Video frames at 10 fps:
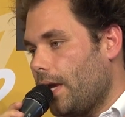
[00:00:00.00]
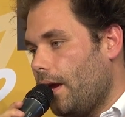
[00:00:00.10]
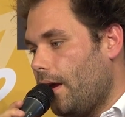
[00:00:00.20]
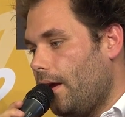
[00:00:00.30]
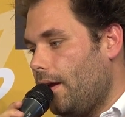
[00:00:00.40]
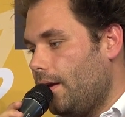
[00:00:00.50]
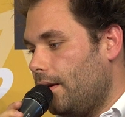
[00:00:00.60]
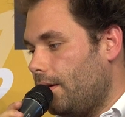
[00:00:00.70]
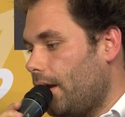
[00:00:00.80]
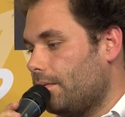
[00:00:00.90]

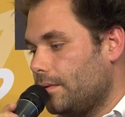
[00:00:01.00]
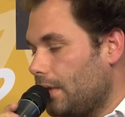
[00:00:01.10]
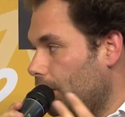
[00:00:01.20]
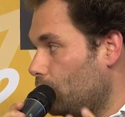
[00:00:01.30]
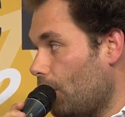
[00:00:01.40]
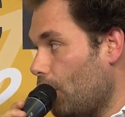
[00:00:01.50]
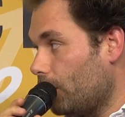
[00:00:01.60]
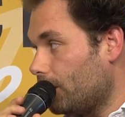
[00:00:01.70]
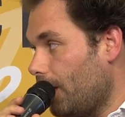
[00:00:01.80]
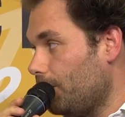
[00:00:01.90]
Then it took a
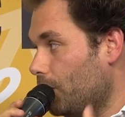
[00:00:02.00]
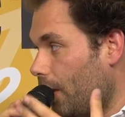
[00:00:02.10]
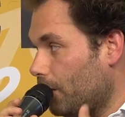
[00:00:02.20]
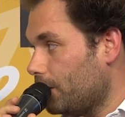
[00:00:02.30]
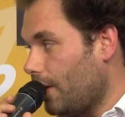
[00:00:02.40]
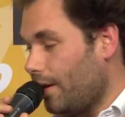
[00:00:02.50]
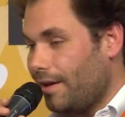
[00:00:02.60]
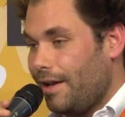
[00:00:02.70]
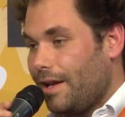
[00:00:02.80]
long time to negotiate,